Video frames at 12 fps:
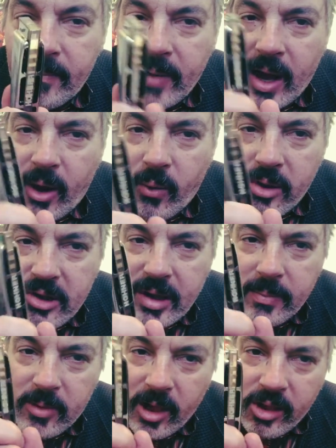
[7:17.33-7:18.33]
I always
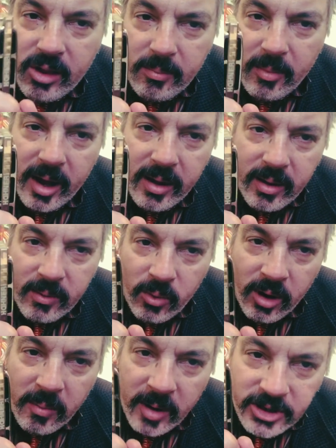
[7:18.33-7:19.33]
keep this in
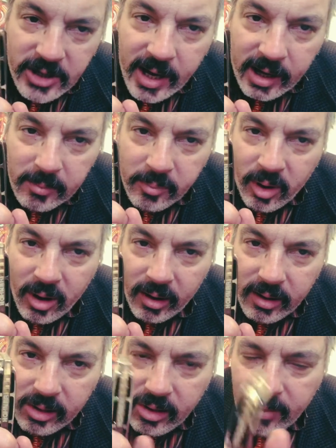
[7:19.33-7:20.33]
one of my jacket
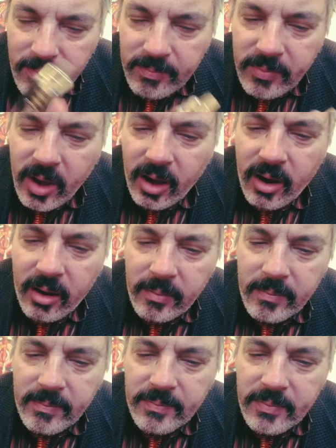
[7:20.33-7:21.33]
pockets.
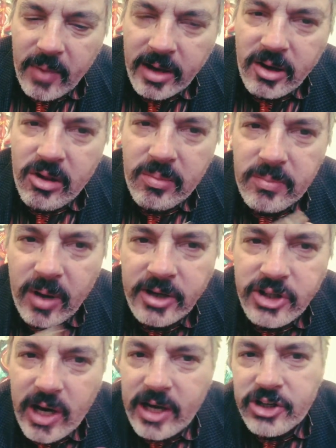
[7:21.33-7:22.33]
I
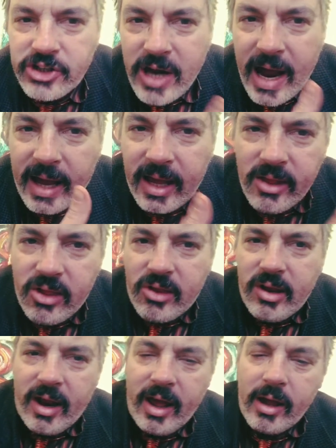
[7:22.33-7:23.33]
changed jackets
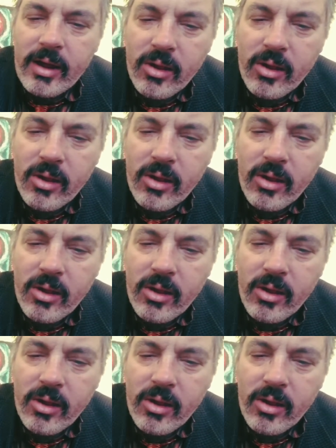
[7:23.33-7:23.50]
today.